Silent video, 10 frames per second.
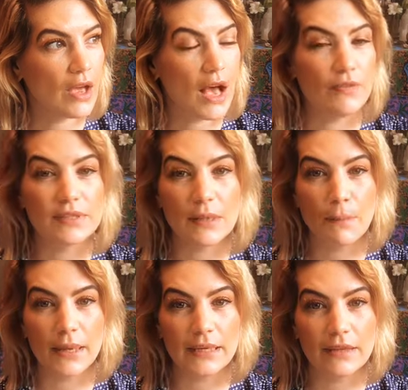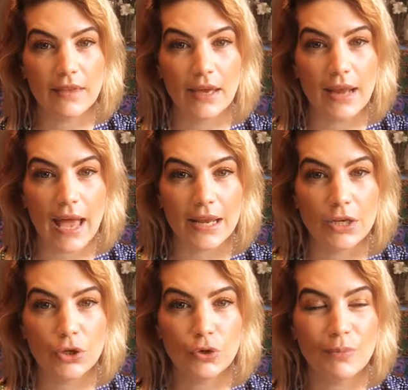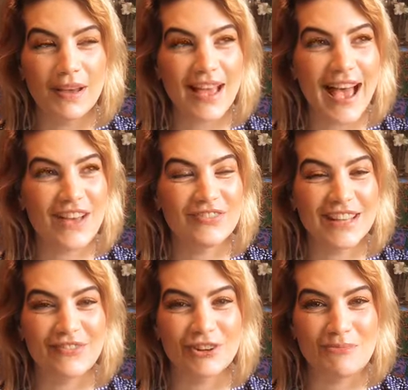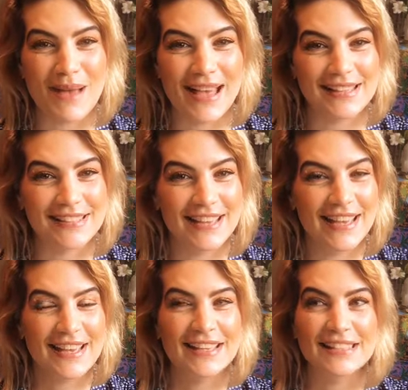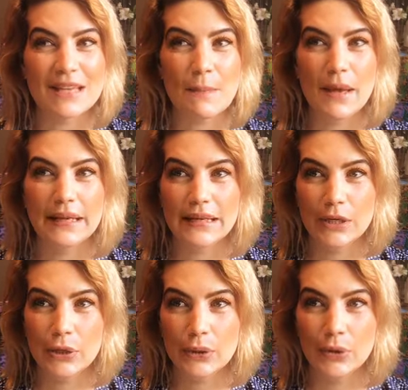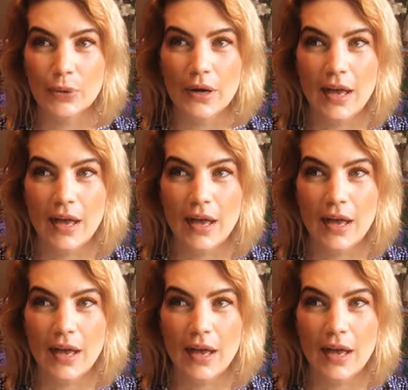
of somebody that I knew but have never met somebody who